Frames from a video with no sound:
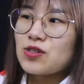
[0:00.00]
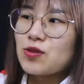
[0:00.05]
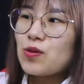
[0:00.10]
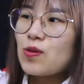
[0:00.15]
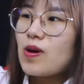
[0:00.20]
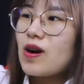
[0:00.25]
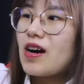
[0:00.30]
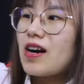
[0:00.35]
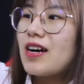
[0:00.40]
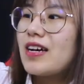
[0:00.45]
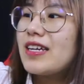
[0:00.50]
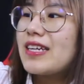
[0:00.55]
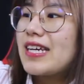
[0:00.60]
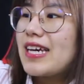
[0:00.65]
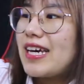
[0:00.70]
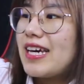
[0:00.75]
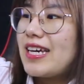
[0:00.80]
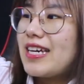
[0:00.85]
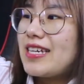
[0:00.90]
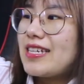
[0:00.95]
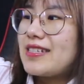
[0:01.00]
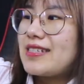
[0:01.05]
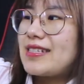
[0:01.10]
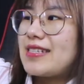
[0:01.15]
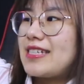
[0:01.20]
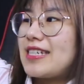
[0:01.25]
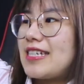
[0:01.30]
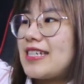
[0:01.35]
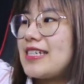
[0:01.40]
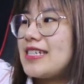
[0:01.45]
one
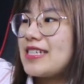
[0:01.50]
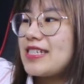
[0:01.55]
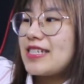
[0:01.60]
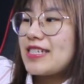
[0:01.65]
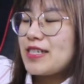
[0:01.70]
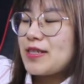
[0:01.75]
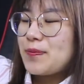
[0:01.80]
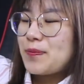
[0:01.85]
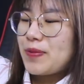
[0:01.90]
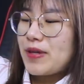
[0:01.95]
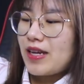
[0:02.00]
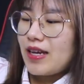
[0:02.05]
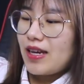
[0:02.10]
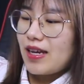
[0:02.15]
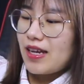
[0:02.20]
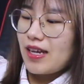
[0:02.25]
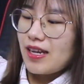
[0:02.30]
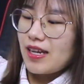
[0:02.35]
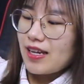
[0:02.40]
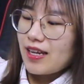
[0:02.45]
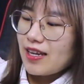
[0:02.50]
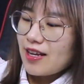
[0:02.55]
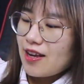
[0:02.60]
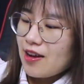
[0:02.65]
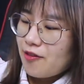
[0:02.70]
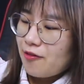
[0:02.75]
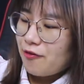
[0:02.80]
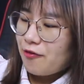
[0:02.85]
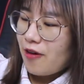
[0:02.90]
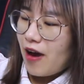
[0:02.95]
is
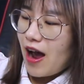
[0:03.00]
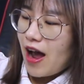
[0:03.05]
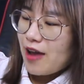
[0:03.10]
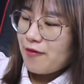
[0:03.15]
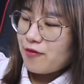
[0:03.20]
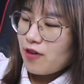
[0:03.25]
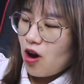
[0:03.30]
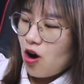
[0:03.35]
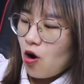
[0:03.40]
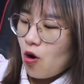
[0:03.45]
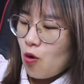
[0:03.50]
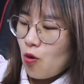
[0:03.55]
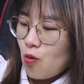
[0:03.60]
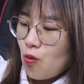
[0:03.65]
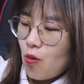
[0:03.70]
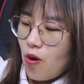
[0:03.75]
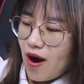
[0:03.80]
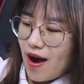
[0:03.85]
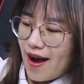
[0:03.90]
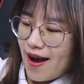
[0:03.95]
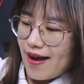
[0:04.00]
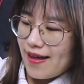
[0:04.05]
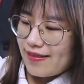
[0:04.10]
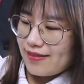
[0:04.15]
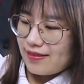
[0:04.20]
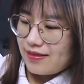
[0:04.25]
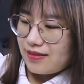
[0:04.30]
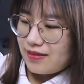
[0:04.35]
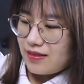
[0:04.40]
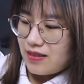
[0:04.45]

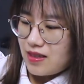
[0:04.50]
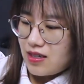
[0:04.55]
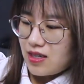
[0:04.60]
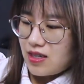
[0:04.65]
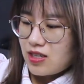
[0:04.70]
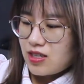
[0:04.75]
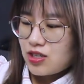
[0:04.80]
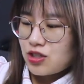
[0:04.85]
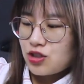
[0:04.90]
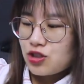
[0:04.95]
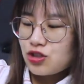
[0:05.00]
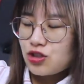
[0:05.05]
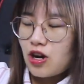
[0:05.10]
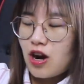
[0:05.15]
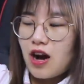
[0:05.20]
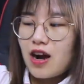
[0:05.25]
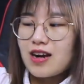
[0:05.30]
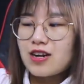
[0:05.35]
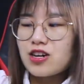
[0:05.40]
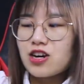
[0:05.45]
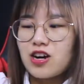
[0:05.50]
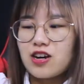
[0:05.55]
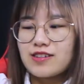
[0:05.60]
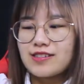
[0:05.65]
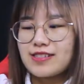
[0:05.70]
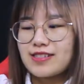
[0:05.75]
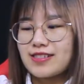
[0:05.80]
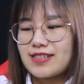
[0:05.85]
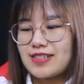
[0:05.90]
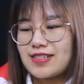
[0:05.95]
TGP501
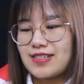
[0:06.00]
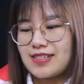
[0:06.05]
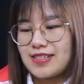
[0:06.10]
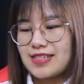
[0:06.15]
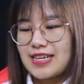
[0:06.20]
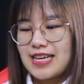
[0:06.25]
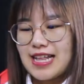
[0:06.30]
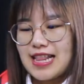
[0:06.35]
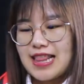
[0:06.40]
TAURUS.